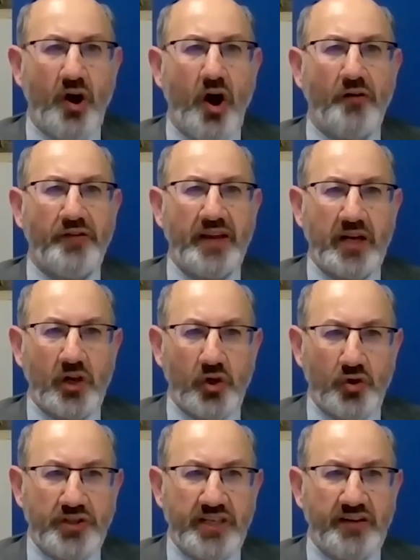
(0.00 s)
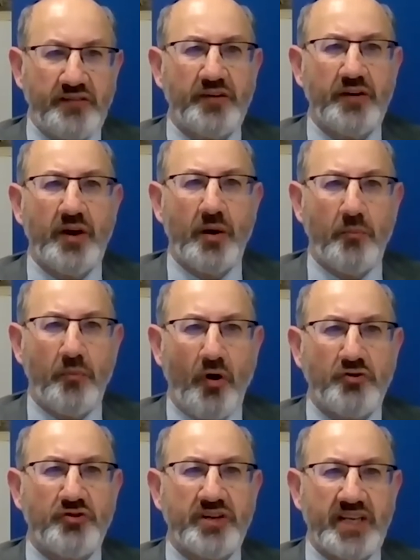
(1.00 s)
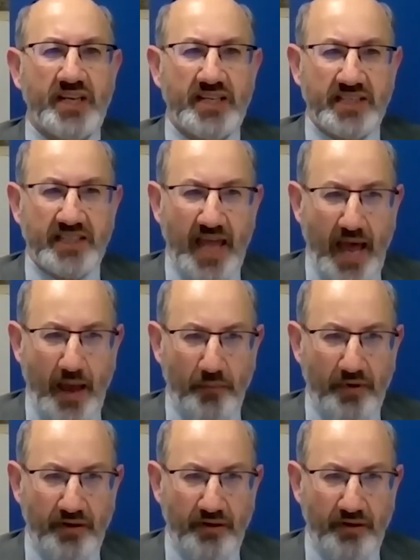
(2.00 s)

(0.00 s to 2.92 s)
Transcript: of inclusive, moderate Islam.